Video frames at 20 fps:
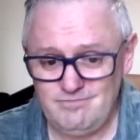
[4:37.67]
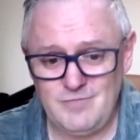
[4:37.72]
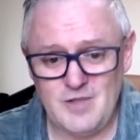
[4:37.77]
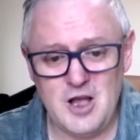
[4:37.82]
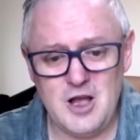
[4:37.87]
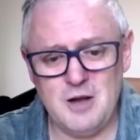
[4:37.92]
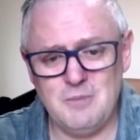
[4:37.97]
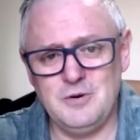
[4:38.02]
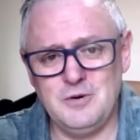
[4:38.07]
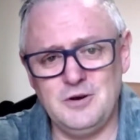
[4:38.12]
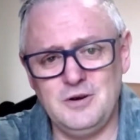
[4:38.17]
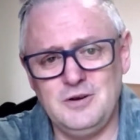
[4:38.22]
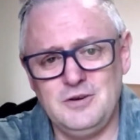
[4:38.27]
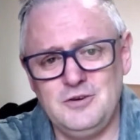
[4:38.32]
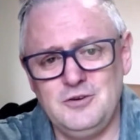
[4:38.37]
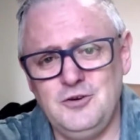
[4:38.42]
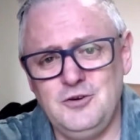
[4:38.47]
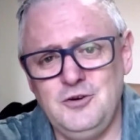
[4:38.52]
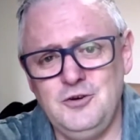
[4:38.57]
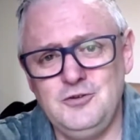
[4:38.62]
I'm a
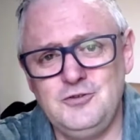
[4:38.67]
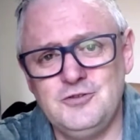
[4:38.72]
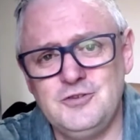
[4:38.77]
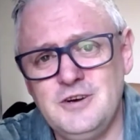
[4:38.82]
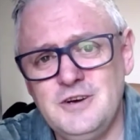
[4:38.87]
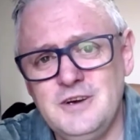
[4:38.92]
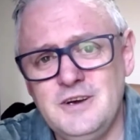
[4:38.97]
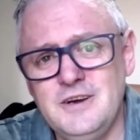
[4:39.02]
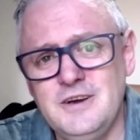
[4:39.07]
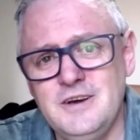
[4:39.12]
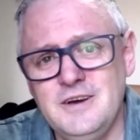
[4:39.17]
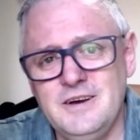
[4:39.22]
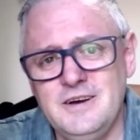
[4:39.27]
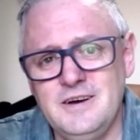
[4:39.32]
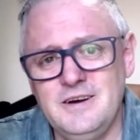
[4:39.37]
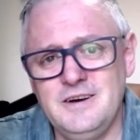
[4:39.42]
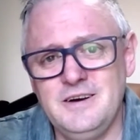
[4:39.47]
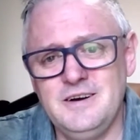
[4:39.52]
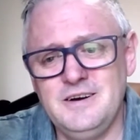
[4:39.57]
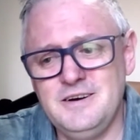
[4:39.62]
good
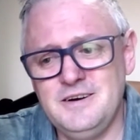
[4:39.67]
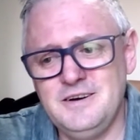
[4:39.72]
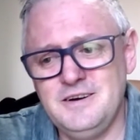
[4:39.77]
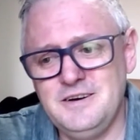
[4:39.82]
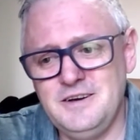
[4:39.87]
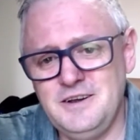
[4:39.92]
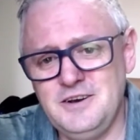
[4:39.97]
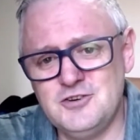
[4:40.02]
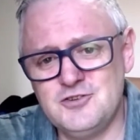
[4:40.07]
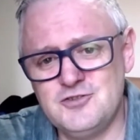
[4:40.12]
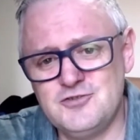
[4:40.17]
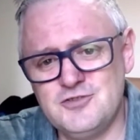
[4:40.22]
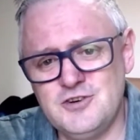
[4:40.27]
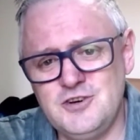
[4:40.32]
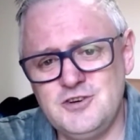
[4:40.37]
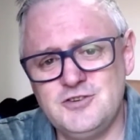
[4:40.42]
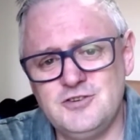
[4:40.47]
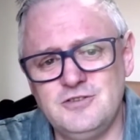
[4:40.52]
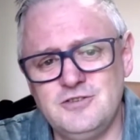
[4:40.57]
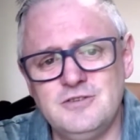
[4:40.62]

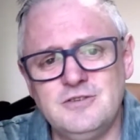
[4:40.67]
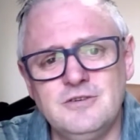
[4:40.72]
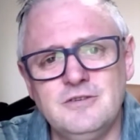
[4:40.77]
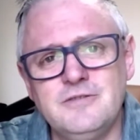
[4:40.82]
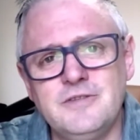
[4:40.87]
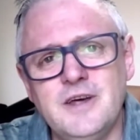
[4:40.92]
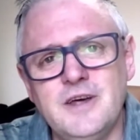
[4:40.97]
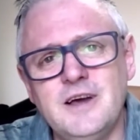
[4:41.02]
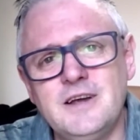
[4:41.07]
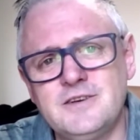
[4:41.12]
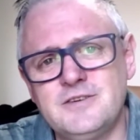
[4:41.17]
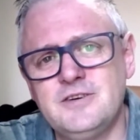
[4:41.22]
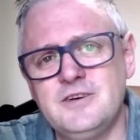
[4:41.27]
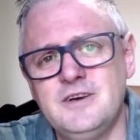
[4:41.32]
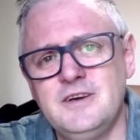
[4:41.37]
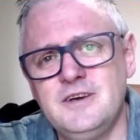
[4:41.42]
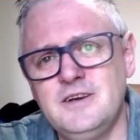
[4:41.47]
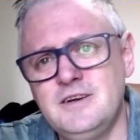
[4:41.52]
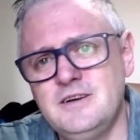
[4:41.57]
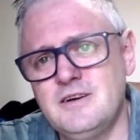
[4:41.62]
illustration of that.
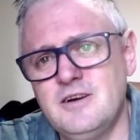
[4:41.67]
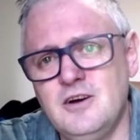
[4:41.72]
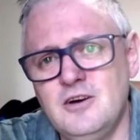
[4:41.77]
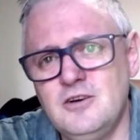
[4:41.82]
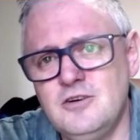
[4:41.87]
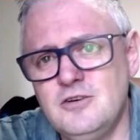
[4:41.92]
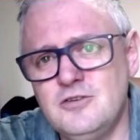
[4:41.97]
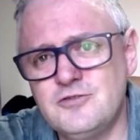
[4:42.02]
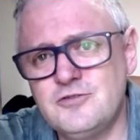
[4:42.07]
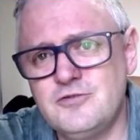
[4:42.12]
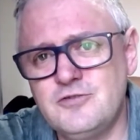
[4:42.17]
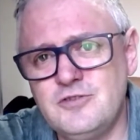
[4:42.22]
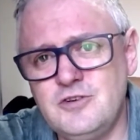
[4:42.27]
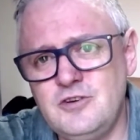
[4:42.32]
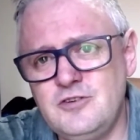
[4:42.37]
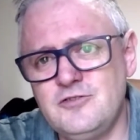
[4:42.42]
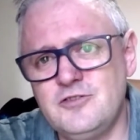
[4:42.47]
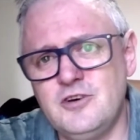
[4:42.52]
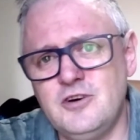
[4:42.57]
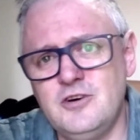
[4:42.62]
I lost 3
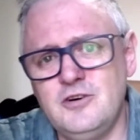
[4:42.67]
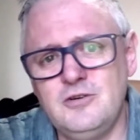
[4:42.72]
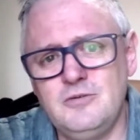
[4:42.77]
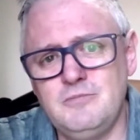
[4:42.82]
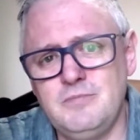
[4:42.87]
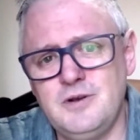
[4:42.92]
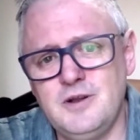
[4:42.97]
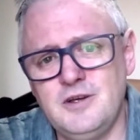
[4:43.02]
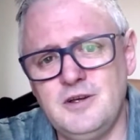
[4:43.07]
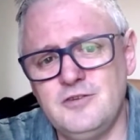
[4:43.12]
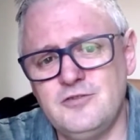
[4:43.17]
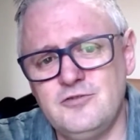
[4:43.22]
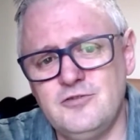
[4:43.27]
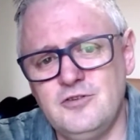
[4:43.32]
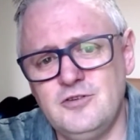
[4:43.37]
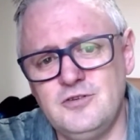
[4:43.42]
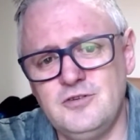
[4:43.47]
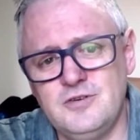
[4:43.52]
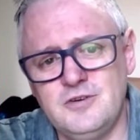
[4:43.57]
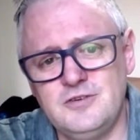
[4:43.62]
stone plus
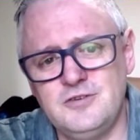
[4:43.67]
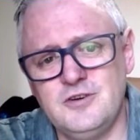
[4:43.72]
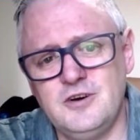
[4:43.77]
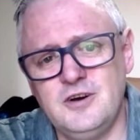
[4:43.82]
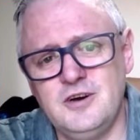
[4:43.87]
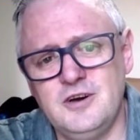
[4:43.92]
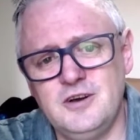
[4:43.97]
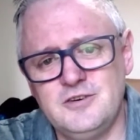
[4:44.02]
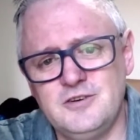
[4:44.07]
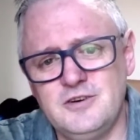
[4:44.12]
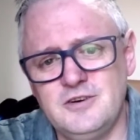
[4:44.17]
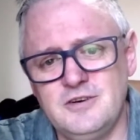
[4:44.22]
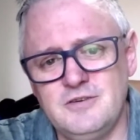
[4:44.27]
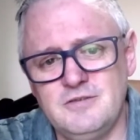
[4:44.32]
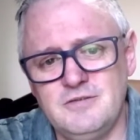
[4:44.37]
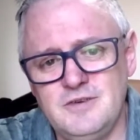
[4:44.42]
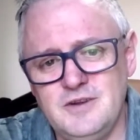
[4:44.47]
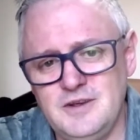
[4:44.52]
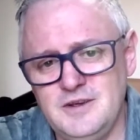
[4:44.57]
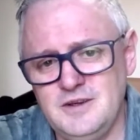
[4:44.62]
on a diet
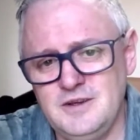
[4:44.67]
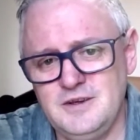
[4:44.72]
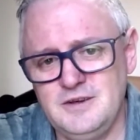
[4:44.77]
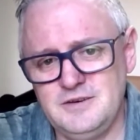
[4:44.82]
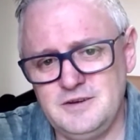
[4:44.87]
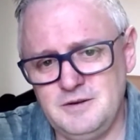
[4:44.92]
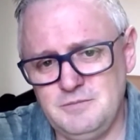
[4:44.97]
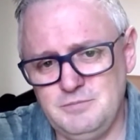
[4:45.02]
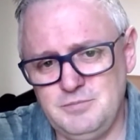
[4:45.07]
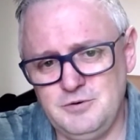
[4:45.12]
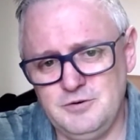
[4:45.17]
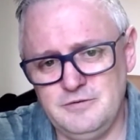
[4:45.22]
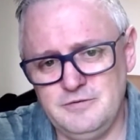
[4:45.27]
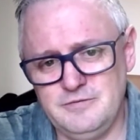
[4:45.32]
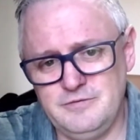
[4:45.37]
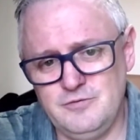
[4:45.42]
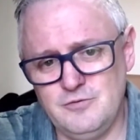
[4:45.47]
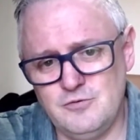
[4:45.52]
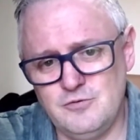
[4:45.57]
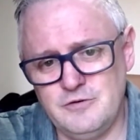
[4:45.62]
and put
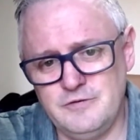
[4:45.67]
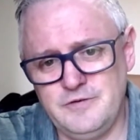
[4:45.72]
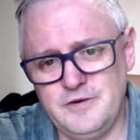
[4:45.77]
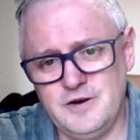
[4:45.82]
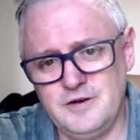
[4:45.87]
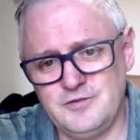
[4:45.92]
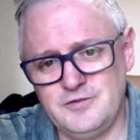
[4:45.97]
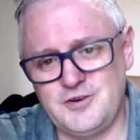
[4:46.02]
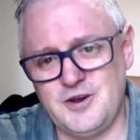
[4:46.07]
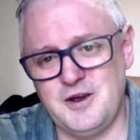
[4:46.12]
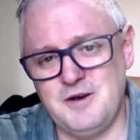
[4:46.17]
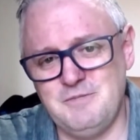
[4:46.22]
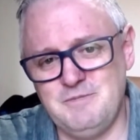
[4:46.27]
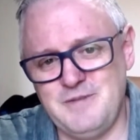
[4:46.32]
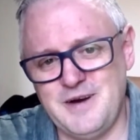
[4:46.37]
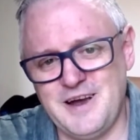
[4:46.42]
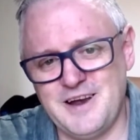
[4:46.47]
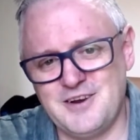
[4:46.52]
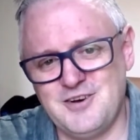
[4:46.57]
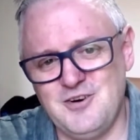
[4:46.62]
4 or 5 stone
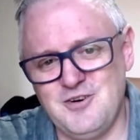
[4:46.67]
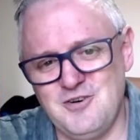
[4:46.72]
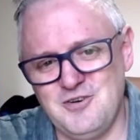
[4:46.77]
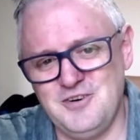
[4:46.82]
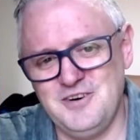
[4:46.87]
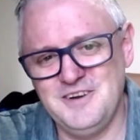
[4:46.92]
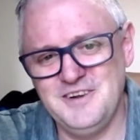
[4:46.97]
back on.